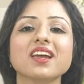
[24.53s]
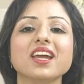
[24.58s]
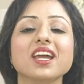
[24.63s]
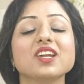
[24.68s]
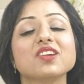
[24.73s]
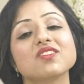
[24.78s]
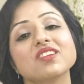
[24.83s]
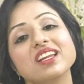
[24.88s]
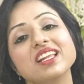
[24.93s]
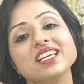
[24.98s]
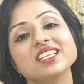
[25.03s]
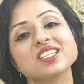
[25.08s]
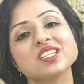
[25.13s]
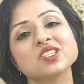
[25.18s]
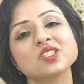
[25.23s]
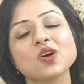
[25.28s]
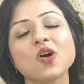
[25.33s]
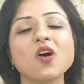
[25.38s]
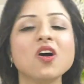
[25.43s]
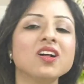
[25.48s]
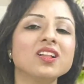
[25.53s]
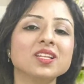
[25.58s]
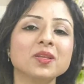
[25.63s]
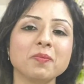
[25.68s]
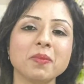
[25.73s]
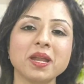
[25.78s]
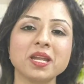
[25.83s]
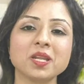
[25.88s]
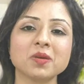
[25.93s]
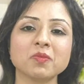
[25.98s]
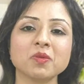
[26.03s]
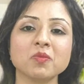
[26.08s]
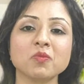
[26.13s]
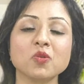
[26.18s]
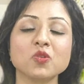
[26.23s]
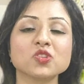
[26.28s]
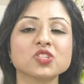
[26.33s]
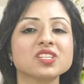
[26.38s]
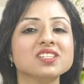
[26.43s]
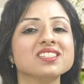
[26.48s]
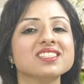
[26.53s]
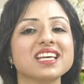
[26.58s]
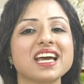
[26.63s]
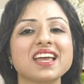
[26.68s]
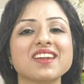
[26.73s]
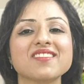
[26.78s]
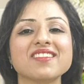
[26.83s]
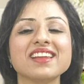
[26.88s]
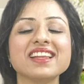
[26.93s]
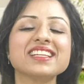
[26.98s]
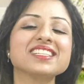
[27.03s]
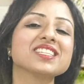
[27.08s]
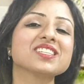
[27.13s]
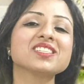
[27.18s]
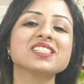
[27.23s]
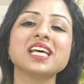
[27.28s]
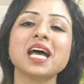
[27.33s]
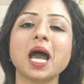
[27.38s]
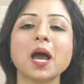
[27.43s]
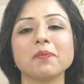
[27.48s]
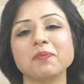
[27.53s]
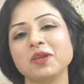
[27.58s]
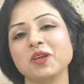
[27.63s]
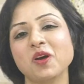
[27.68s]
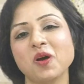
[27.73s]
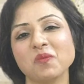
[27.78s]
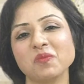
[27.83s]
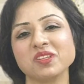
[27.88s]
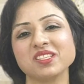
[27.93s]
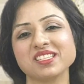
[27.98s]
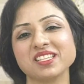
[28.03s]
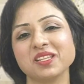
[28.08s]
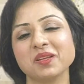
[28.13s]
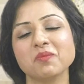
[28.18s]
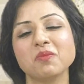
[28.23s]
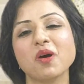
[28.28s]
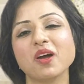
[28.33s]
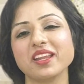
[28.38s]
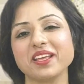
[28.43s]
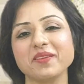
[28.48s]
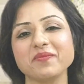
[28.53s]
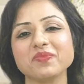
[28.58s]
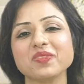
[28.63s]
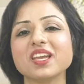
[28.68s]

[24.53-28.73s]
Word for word: It releases all the pent up emotions and releases happy hormones in the body.